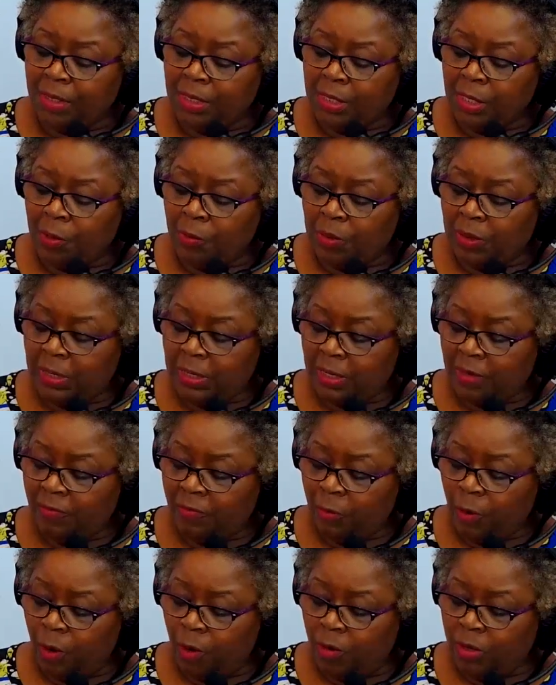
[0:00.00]
so we're looking
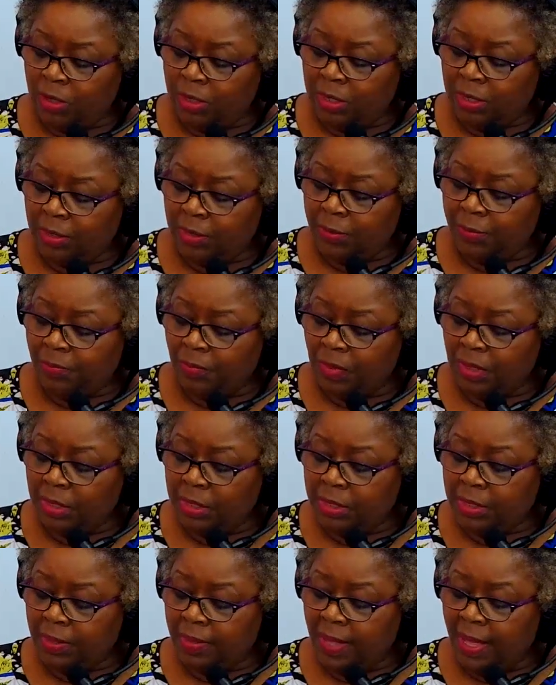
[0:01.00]
forward to
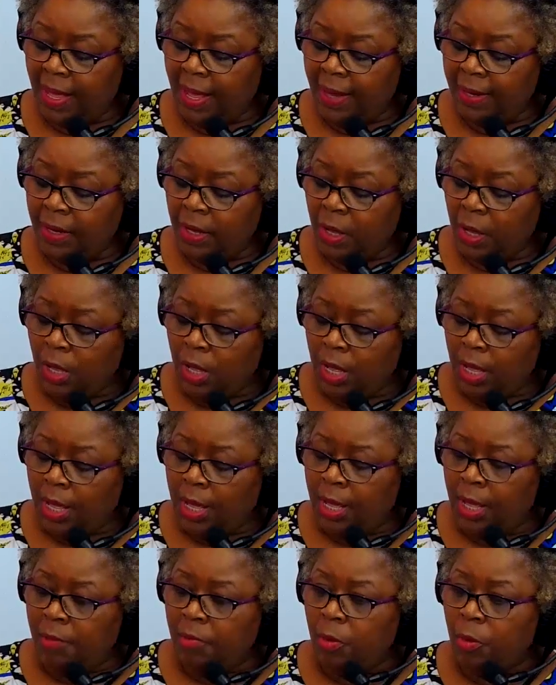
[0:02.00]
that.
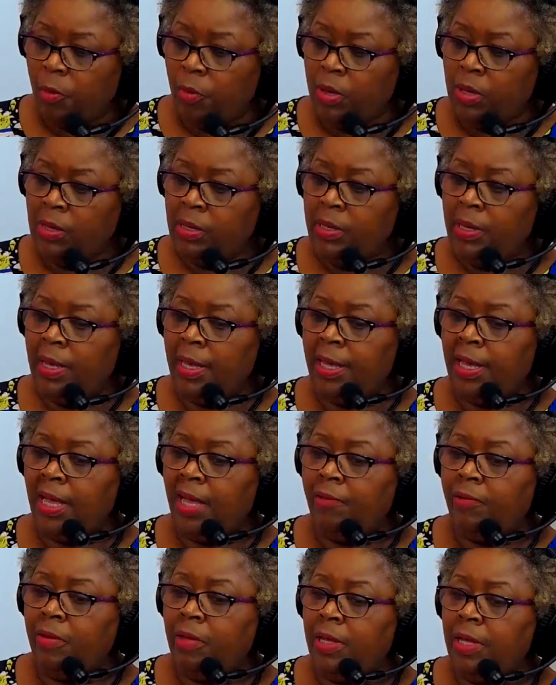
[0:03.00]
We'll
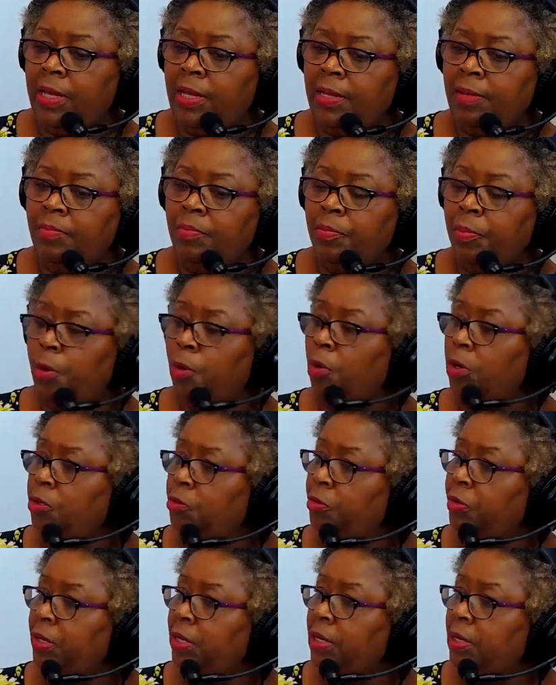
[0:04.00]
have
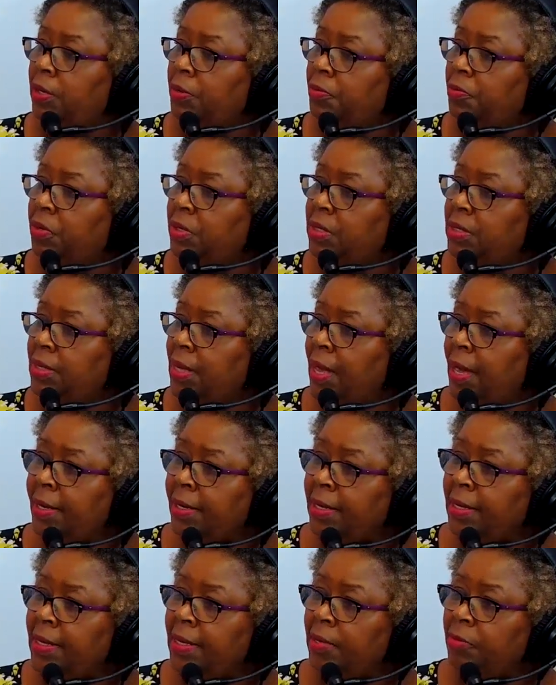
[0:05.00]
poetry
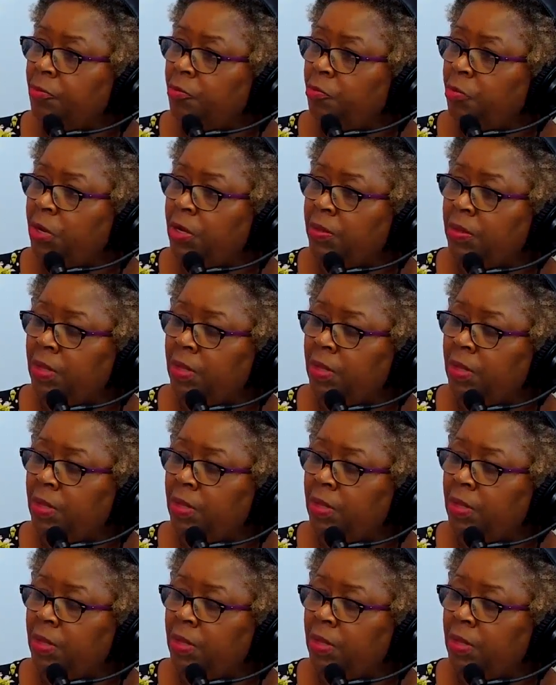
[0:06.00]
reciting with